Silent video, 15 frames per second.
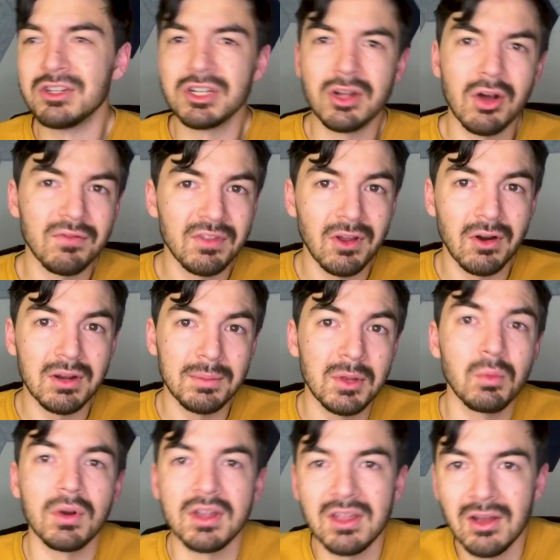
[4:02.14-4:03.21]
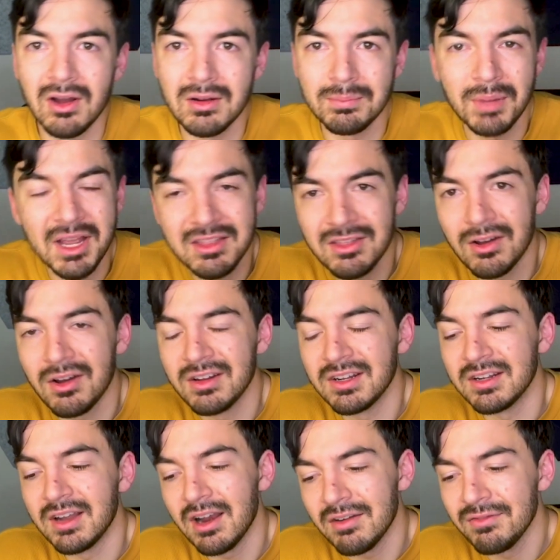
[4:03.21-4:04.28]
you should hopefully already be working on Python
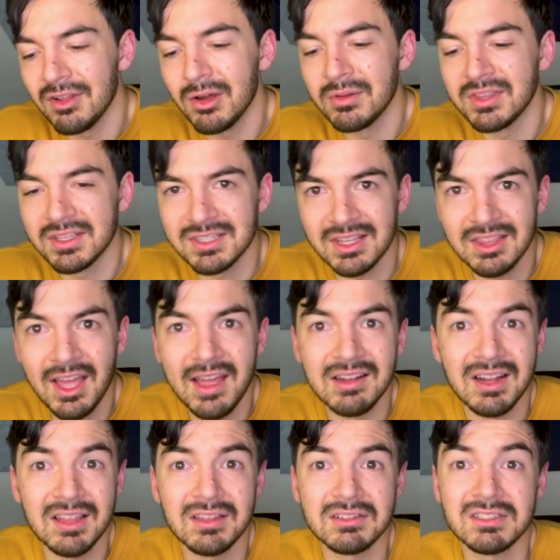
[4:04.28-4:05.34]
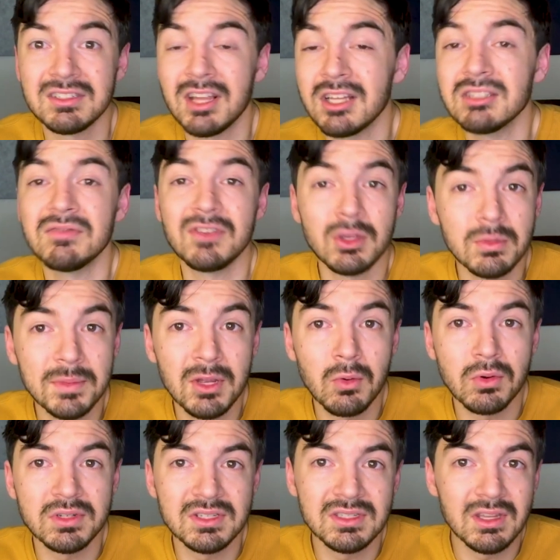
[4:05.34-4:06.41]
and Airflow and things like that. And there's tons of Udemy
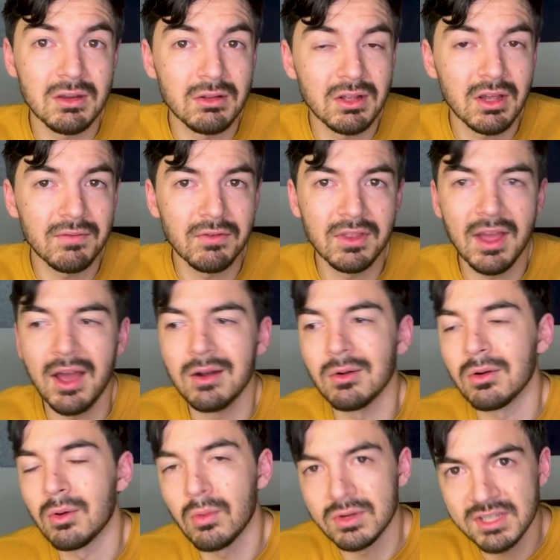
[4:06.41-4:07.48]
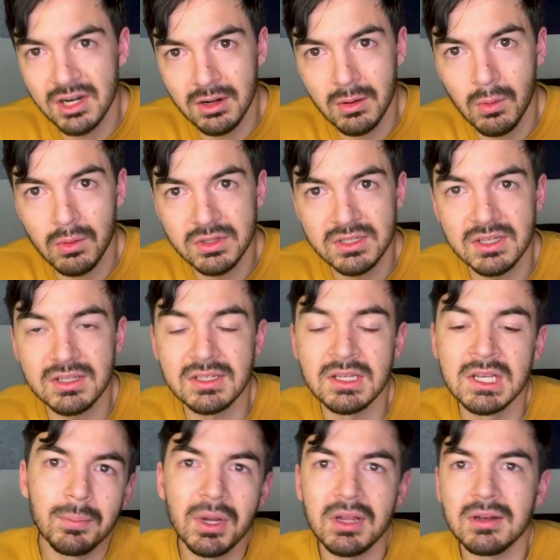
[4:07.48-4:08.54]
courses that you can look up for that, or Coursera courses.
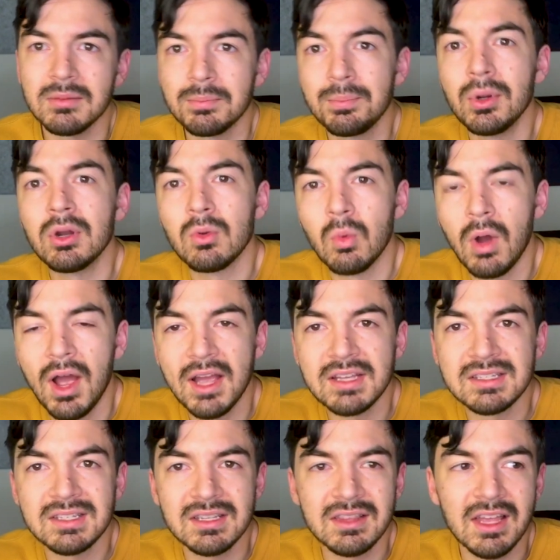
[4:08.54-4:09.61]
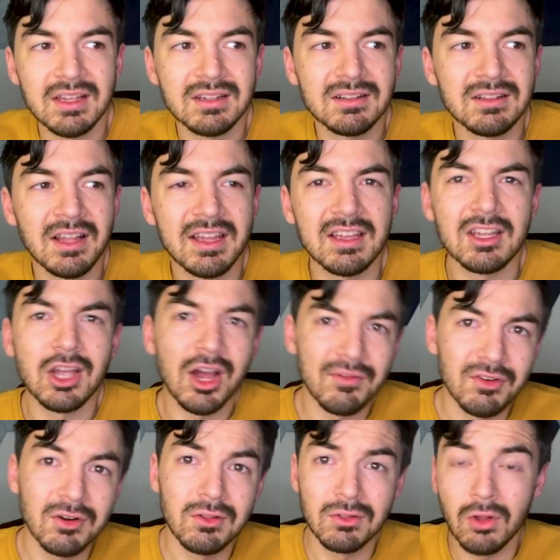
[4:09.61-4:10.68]
But book-wise that like
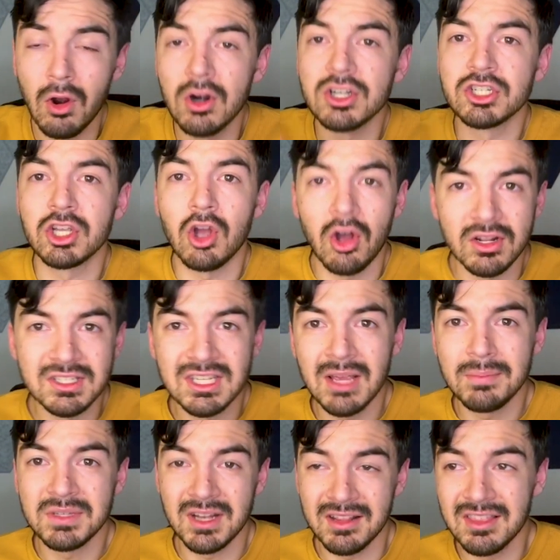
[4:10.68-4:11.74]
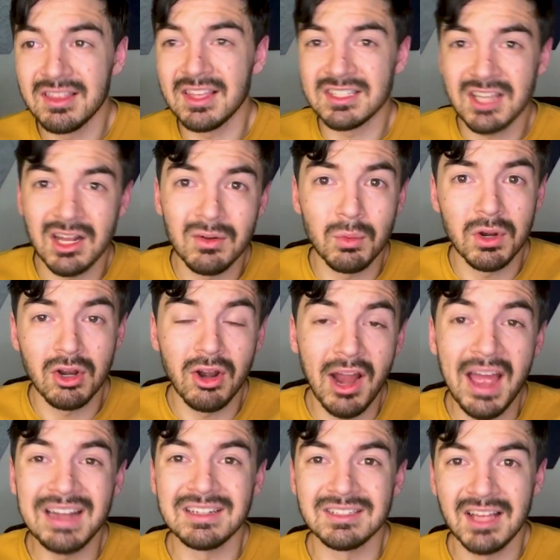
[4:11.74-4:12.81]
cover large concepts, and I think that's kind of where you're
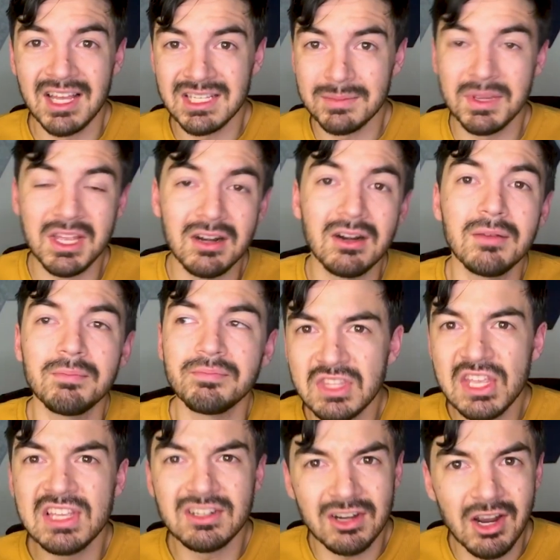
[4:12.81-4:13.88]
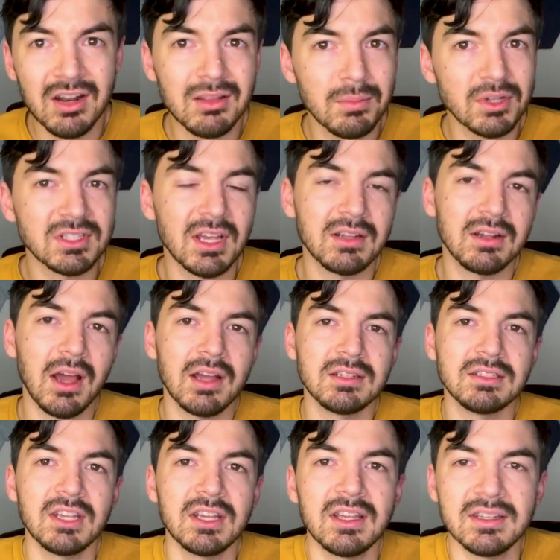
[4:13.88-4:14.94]
at as a beginner, these are kind of the books I
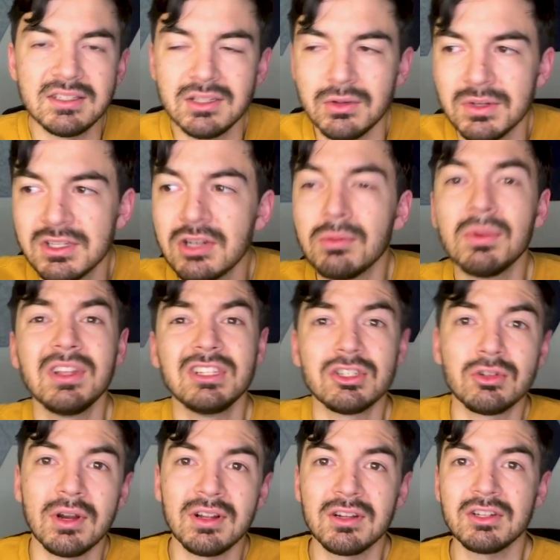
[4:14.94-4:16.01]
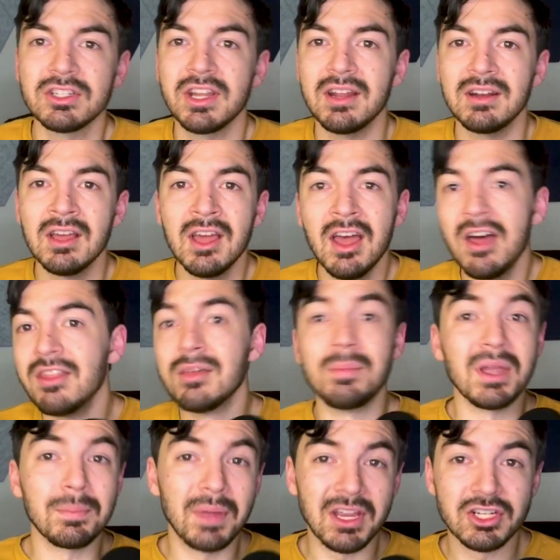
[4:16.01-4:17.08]
dig into. Because you're really just trying to understand the
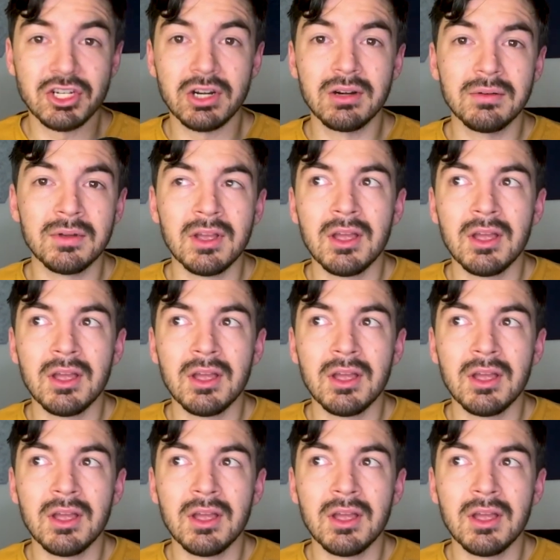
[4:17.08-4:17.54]
big picture,